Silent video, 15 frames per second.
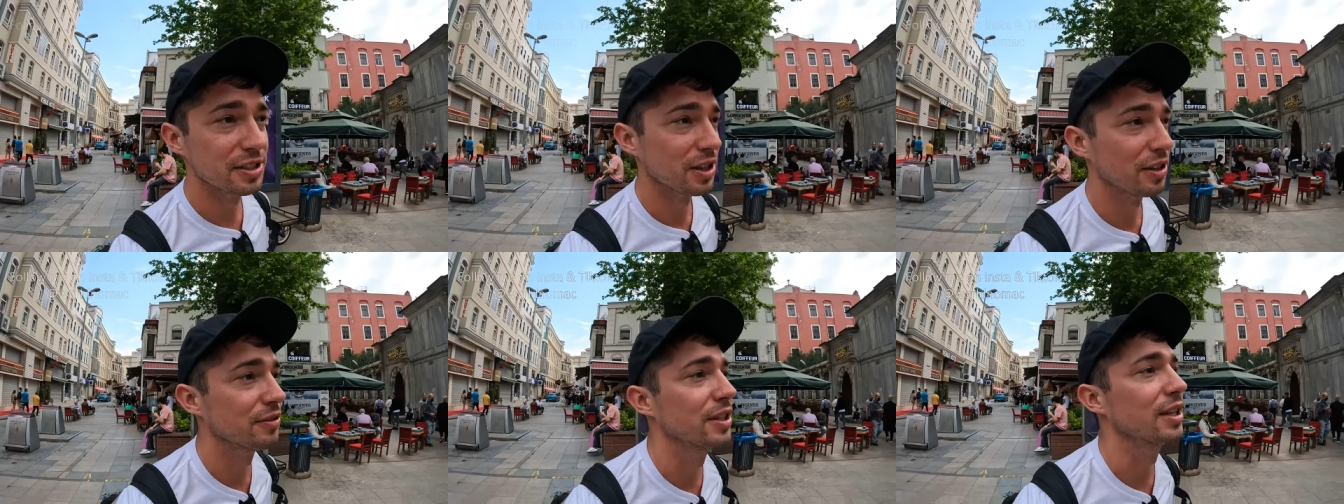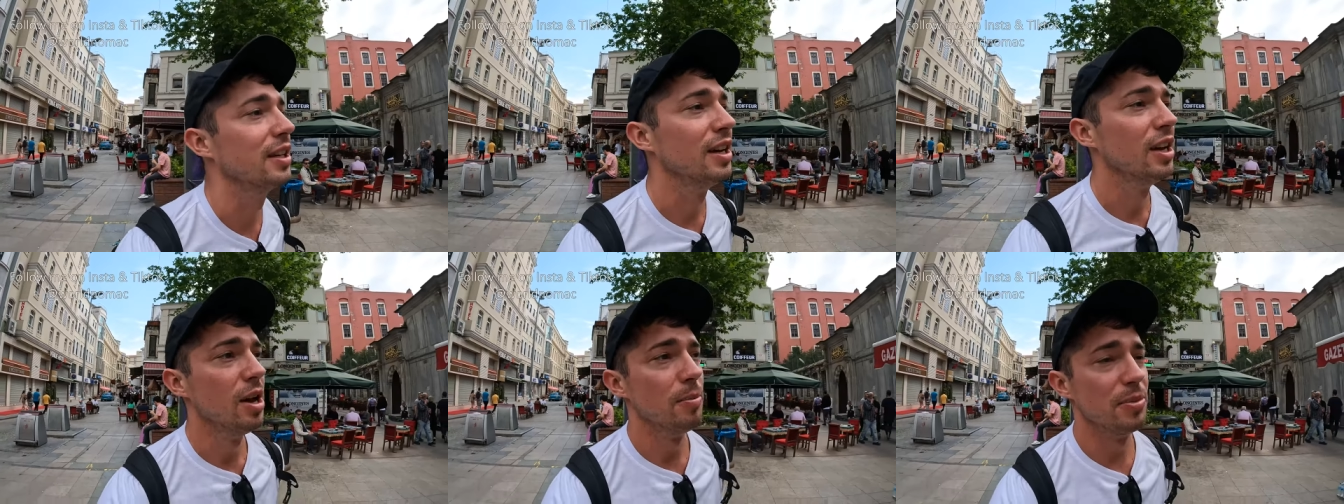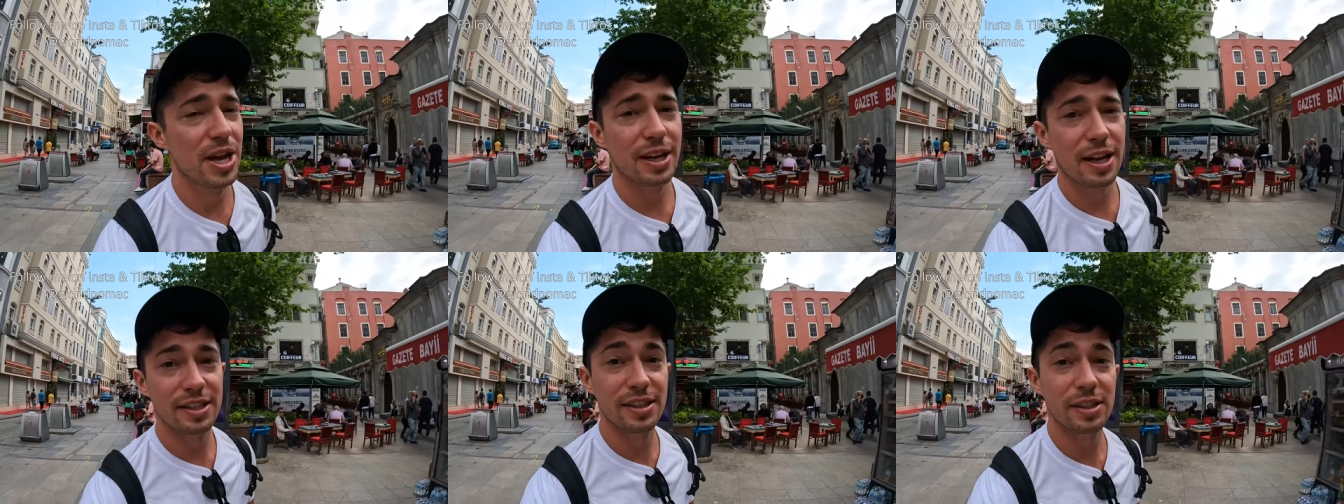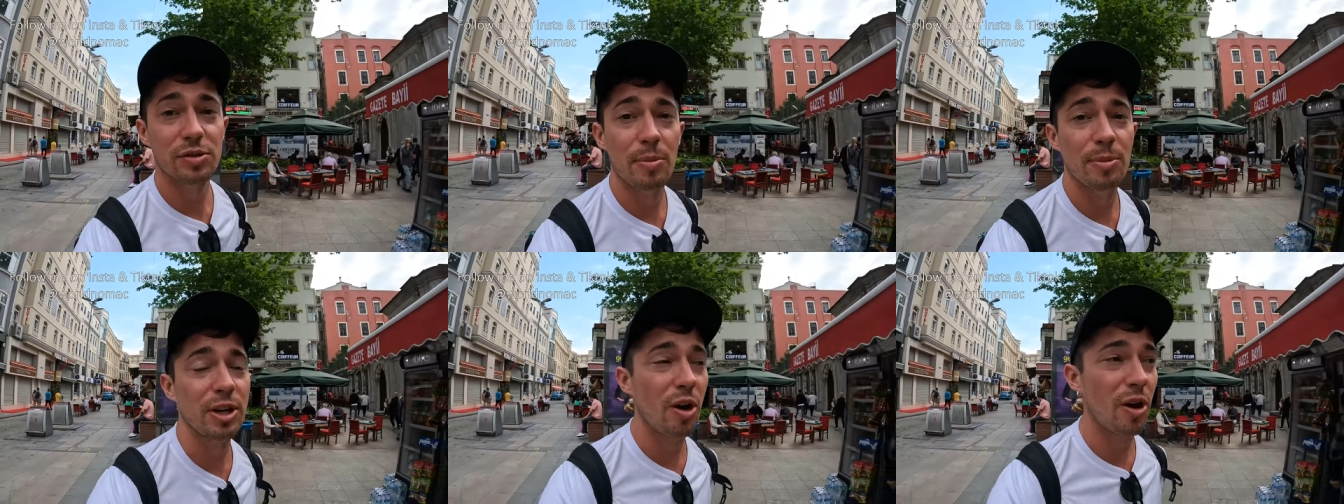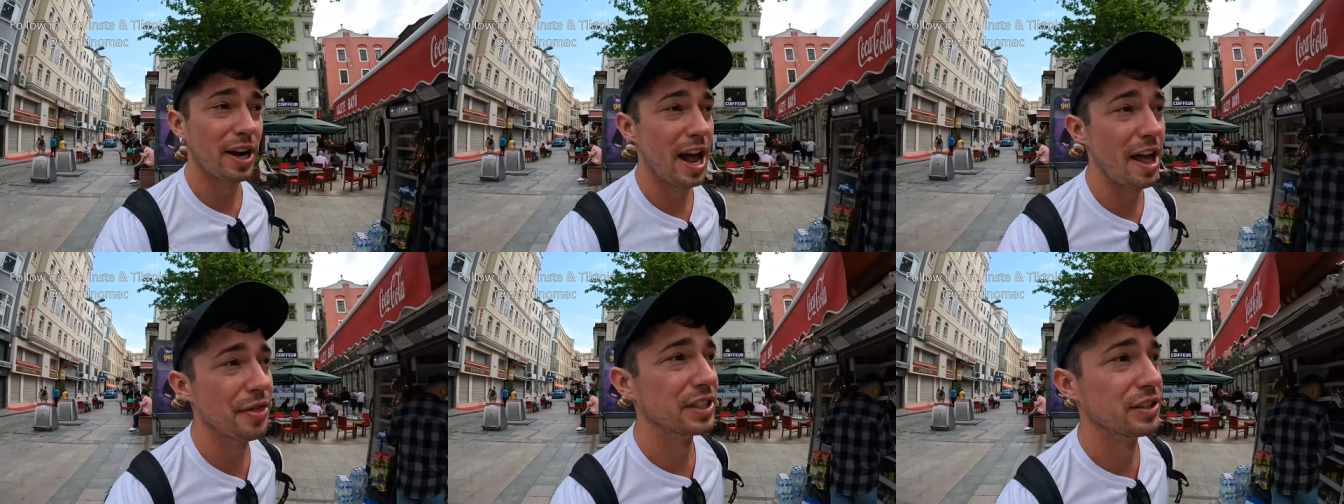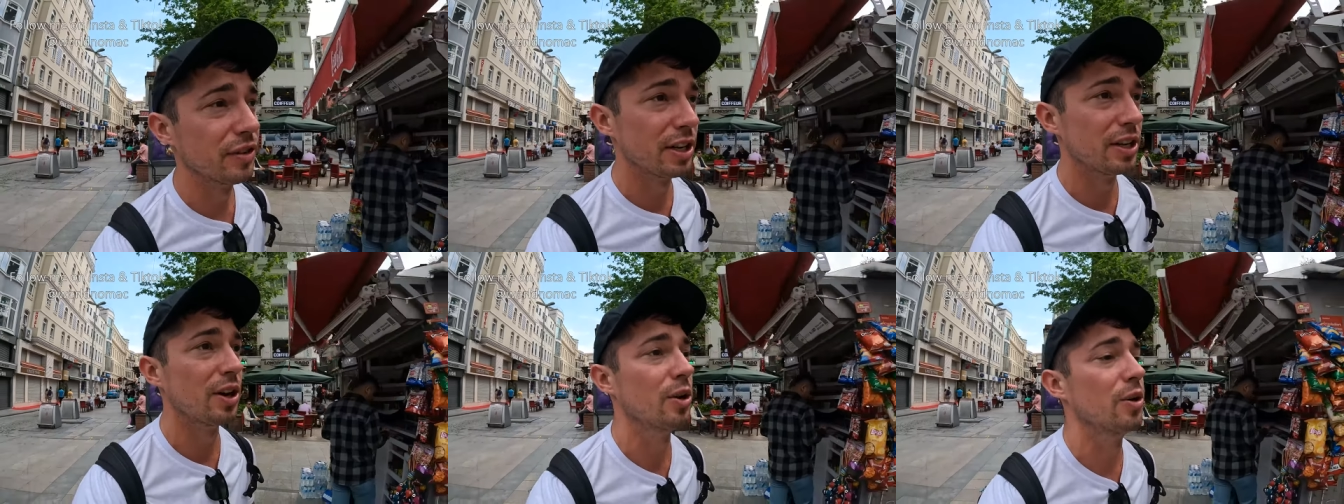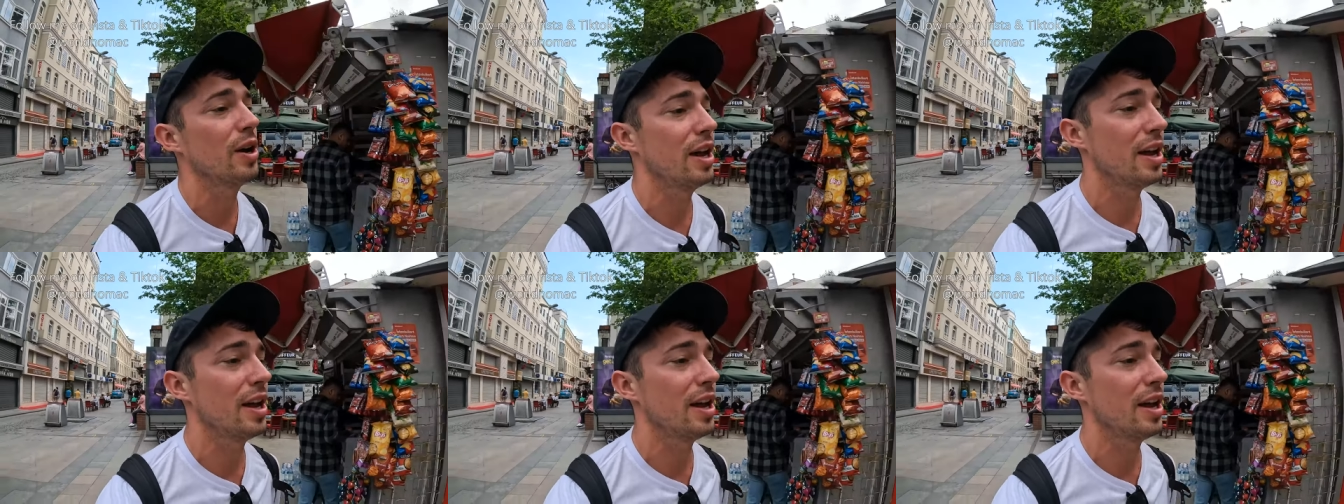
deserved it. But yeah, guys, that's where I'm gonna go ahead and end this video.